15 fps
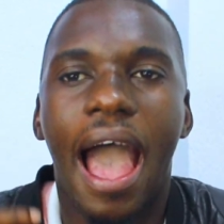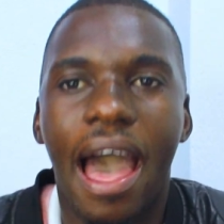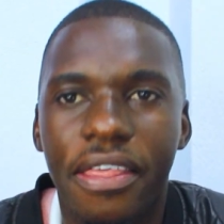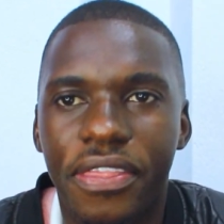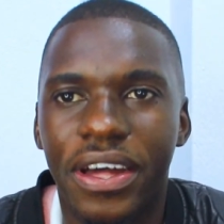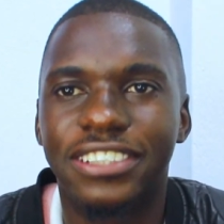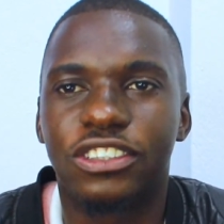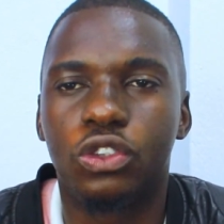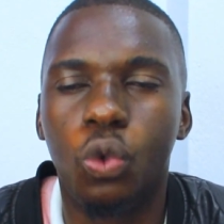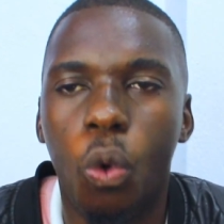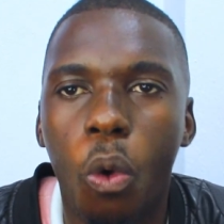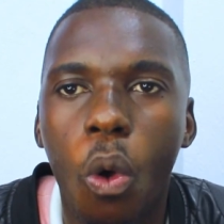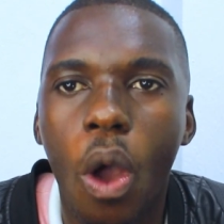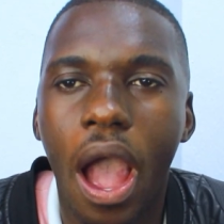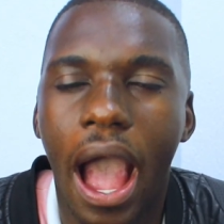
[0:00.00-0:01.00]
Others
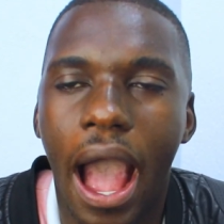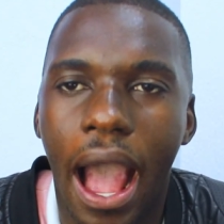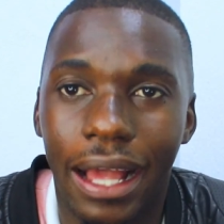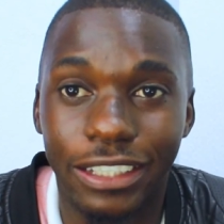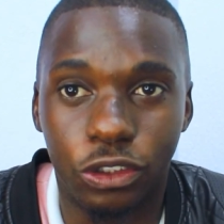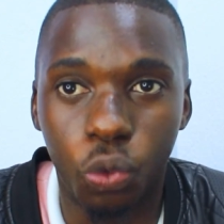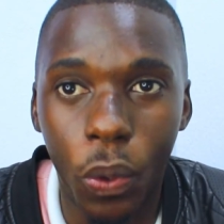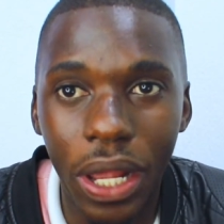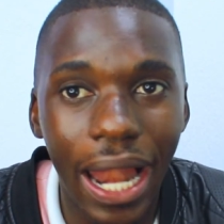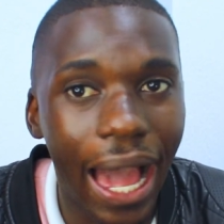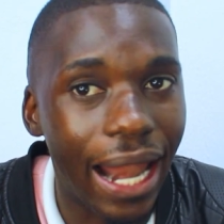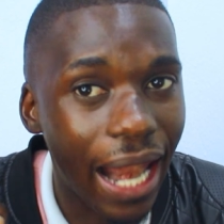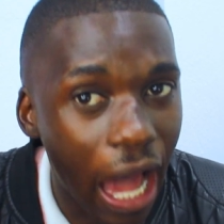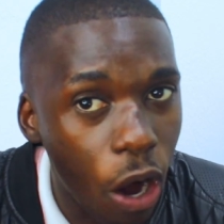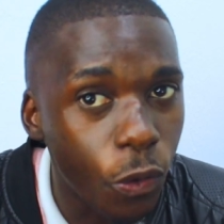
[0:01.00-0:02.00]
do as well
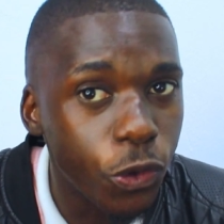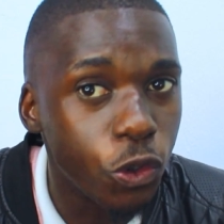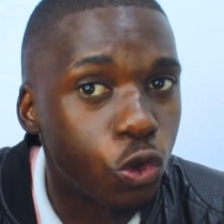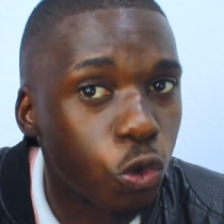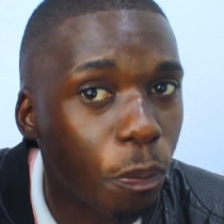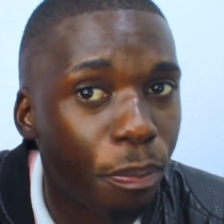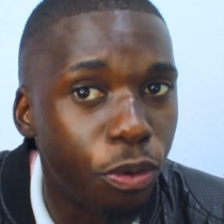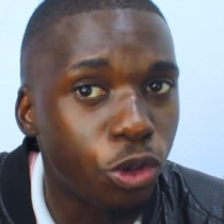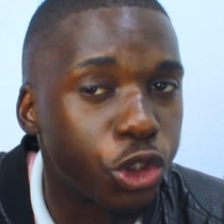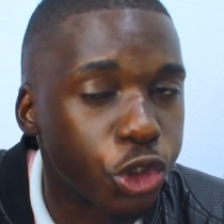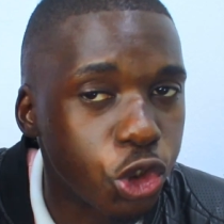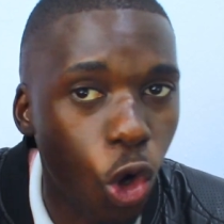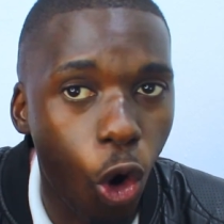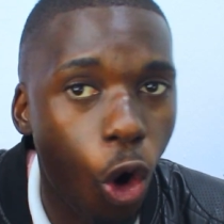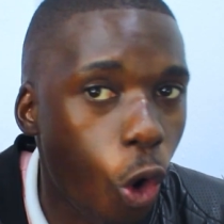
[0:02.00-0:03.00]
allow you to
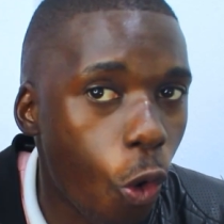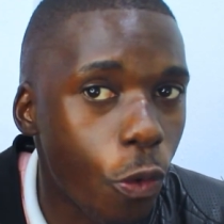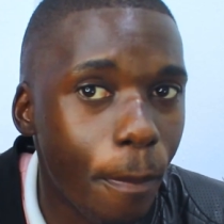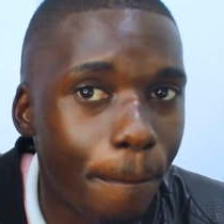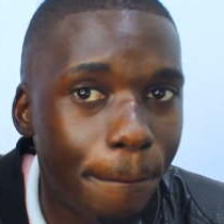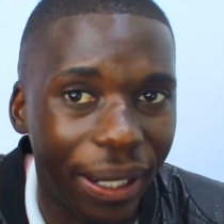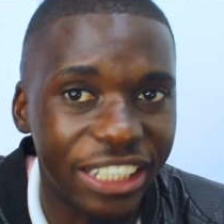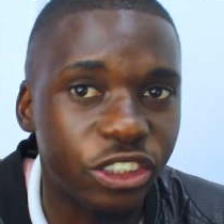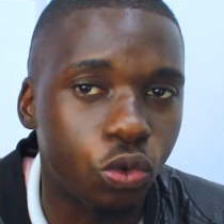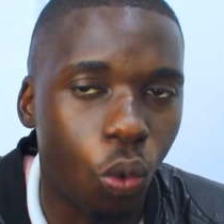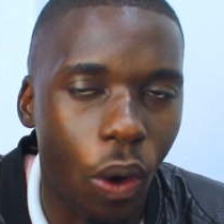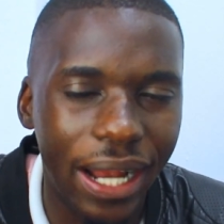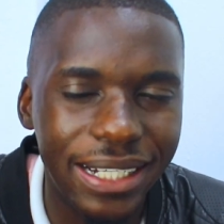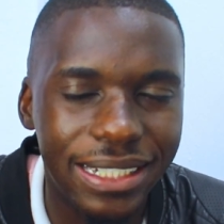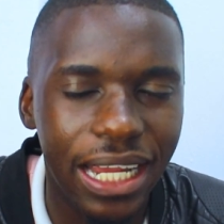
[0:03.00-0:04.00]
put your own
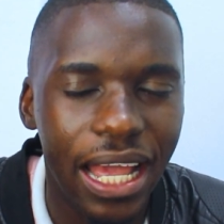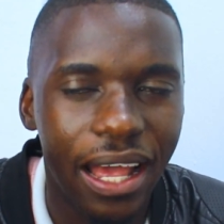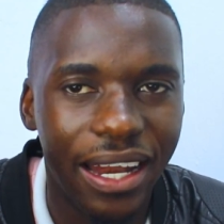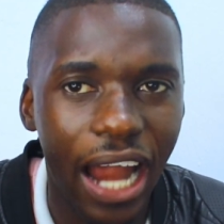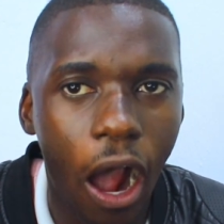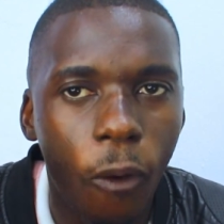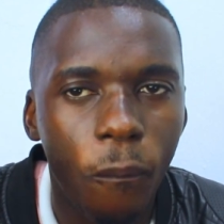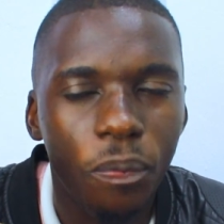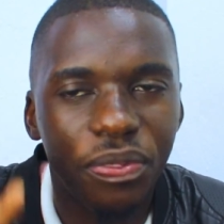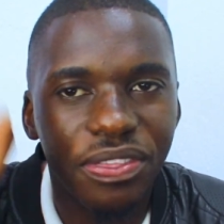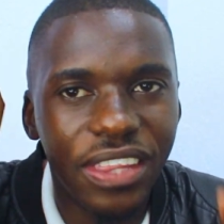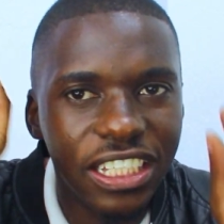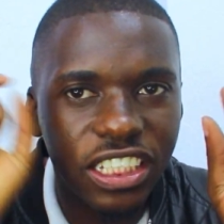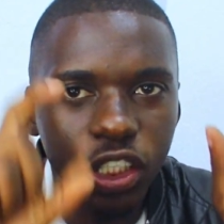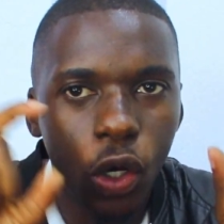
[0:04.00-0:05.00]
password. Now,
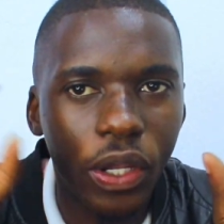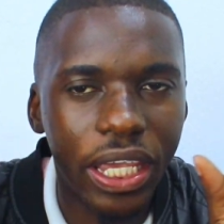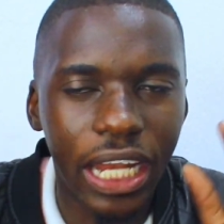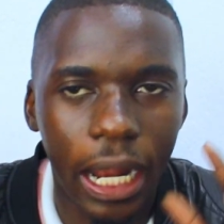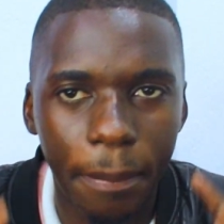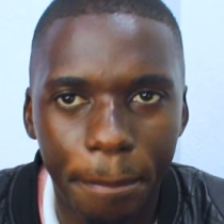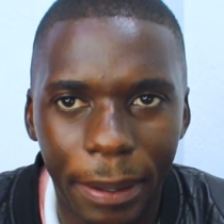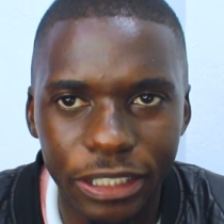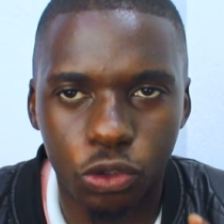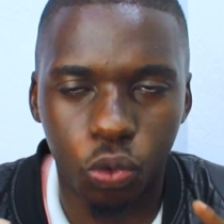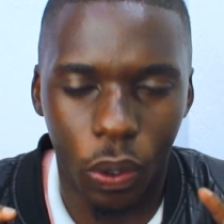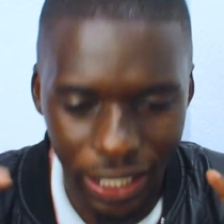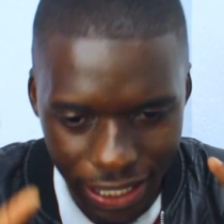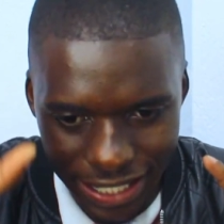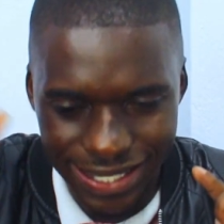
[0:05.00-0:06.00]
this login and
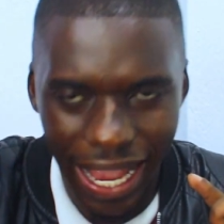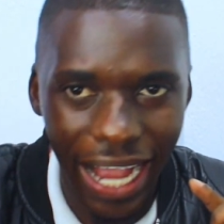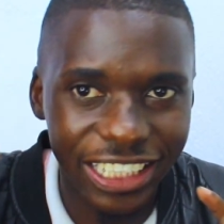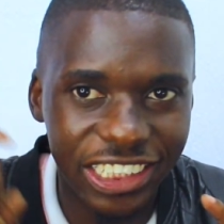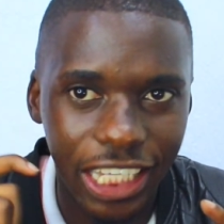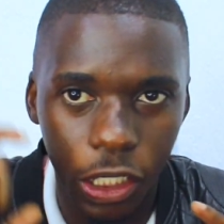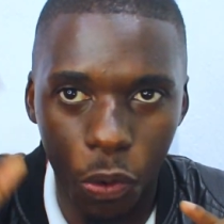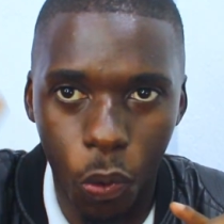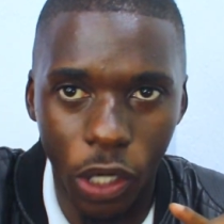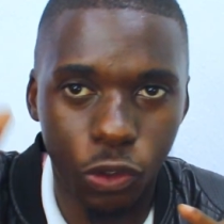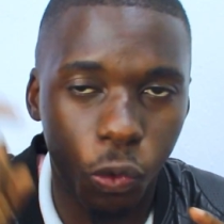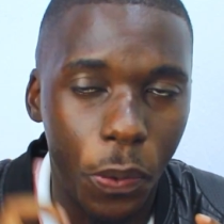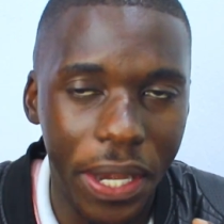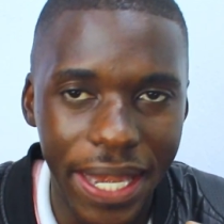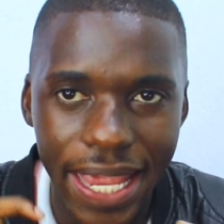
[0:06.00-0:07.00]
password is actually
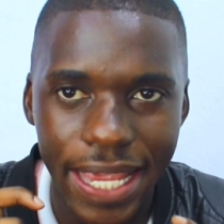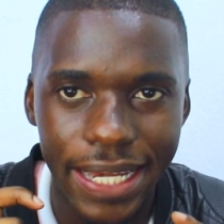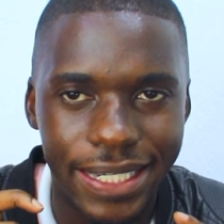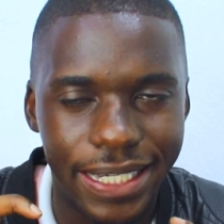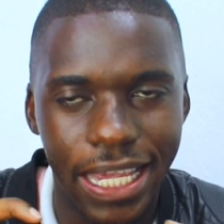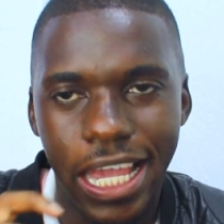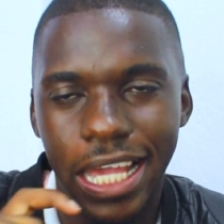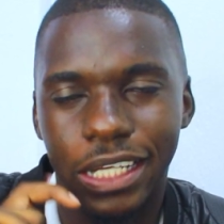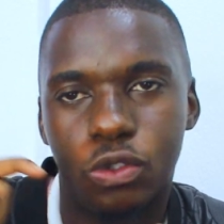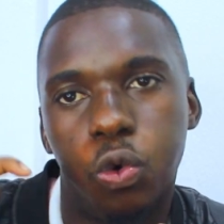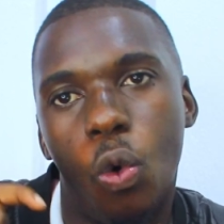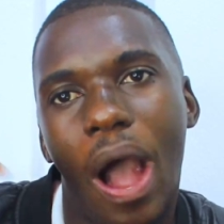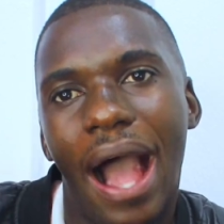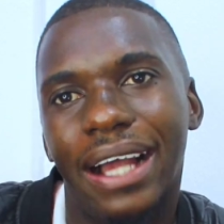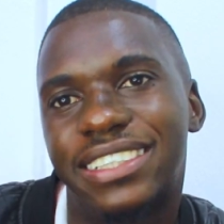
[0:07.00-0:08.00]
what we need
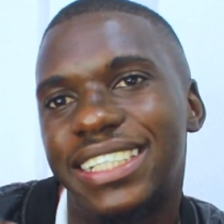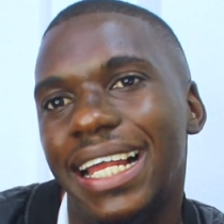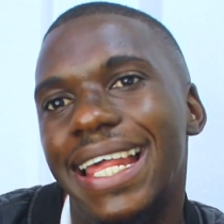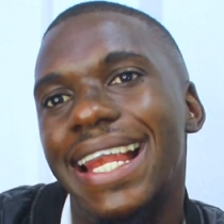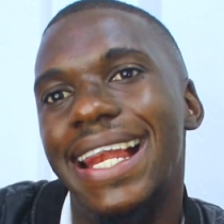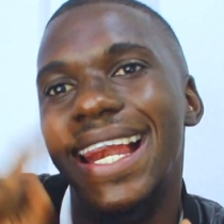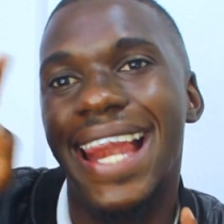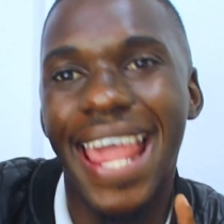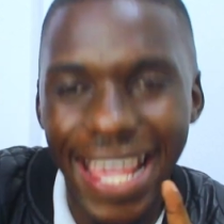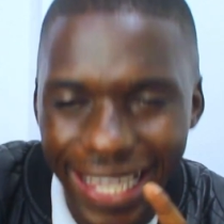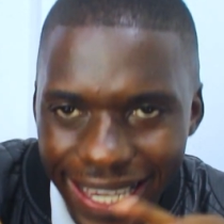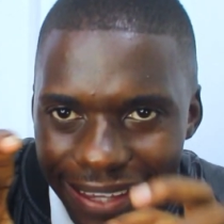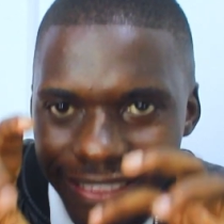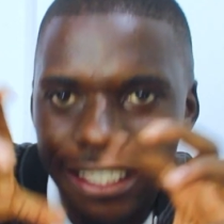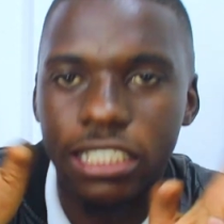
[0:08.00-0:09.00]
to actually
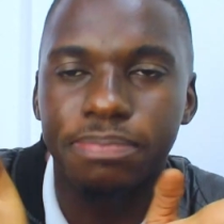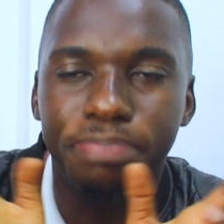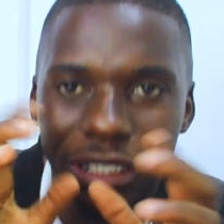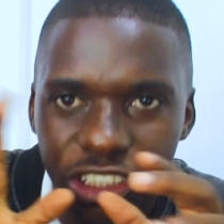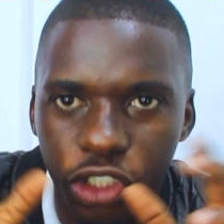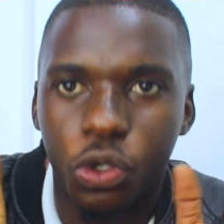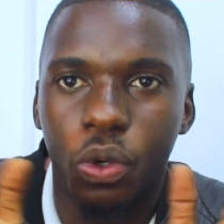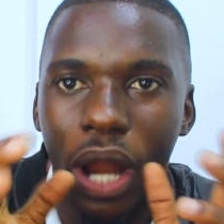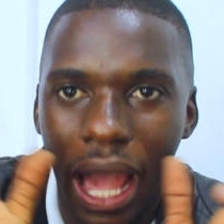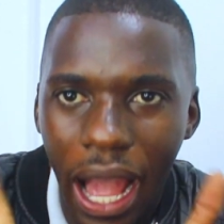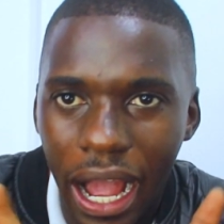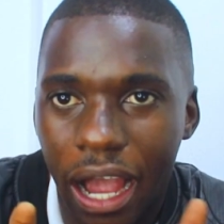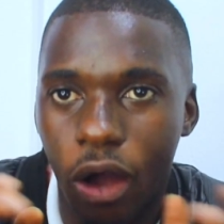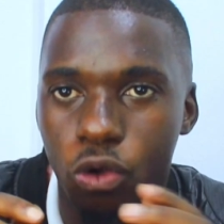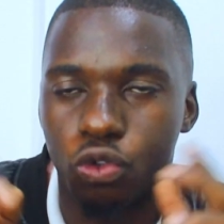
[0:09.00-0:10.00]
link this particular
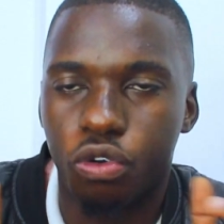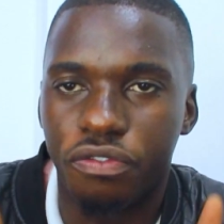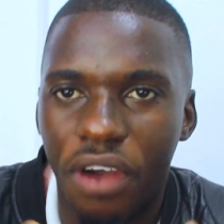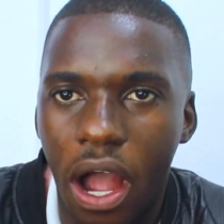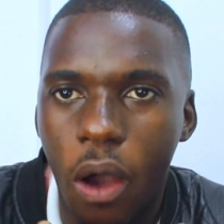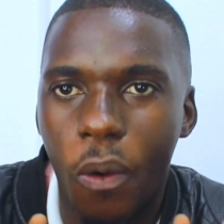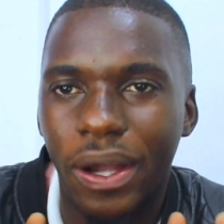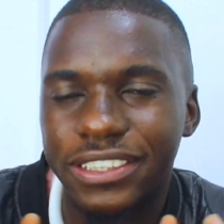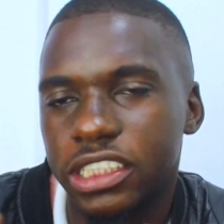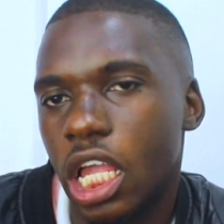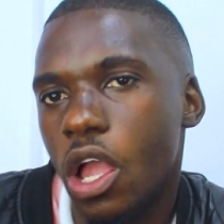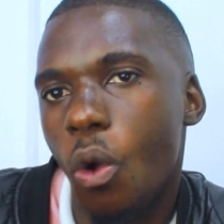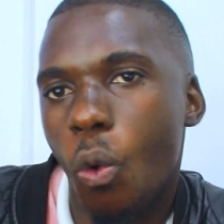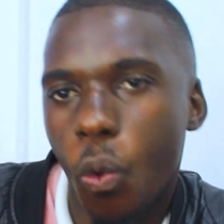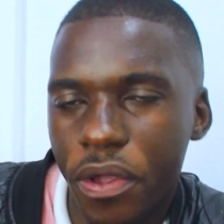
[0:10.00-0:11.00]
account of ours
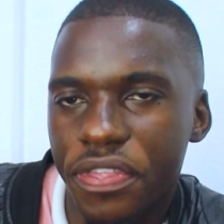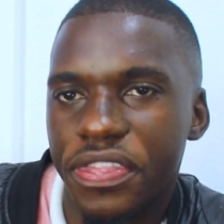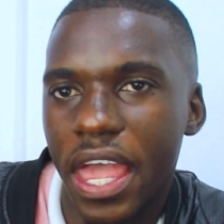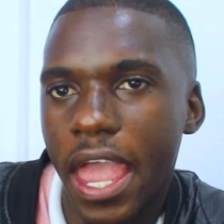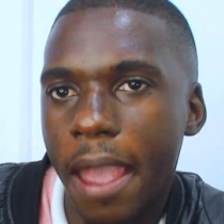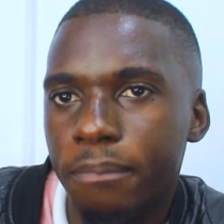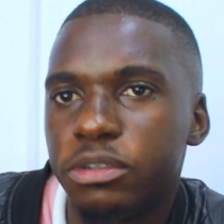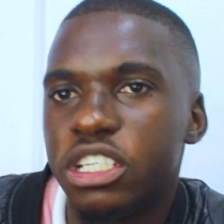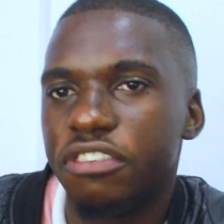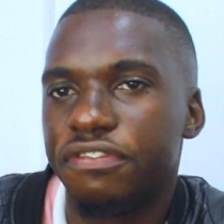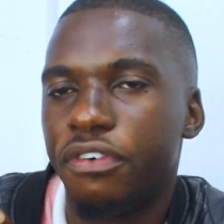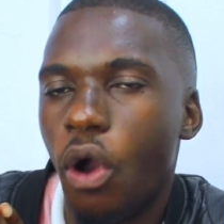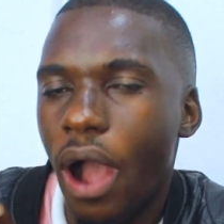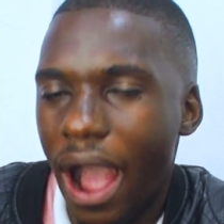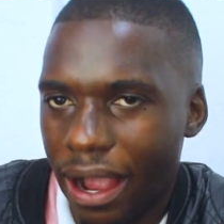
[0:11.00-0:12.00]
with the
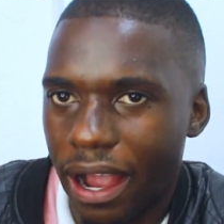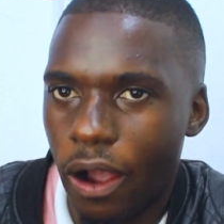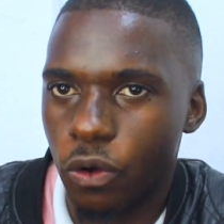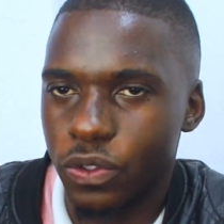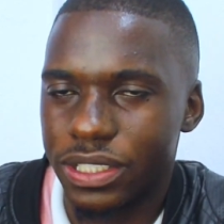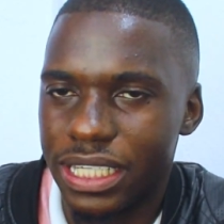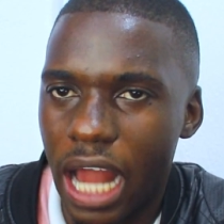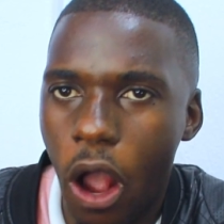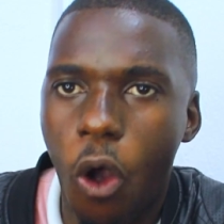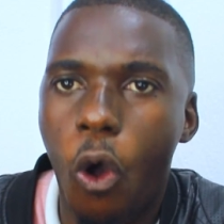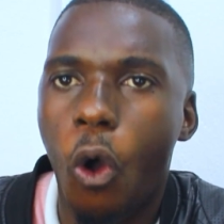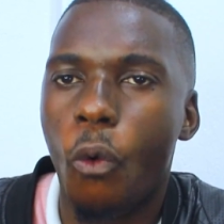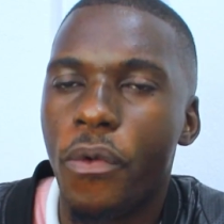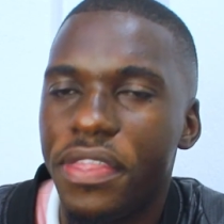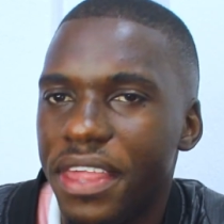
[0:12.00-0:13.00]
MT4 account
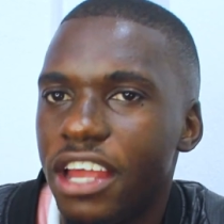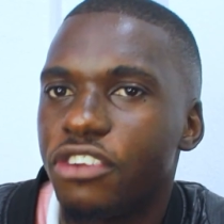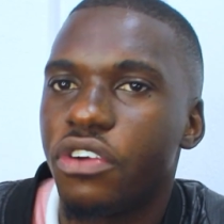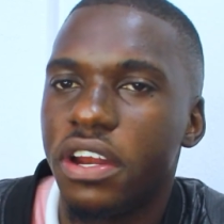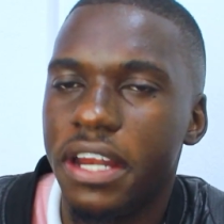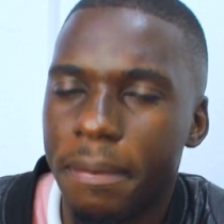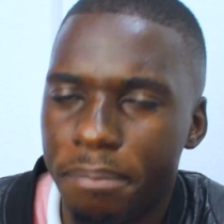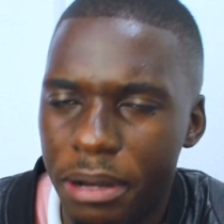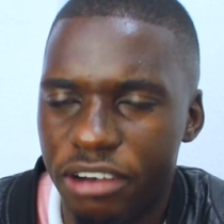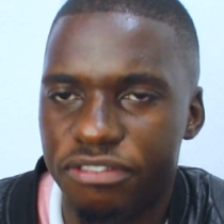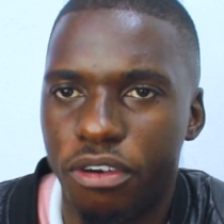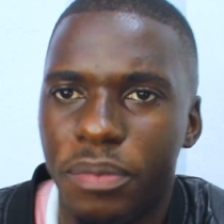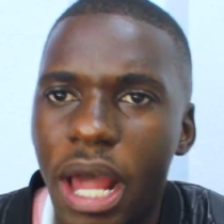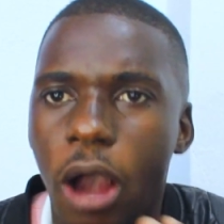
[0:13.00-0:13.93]
now, or with a trading platform.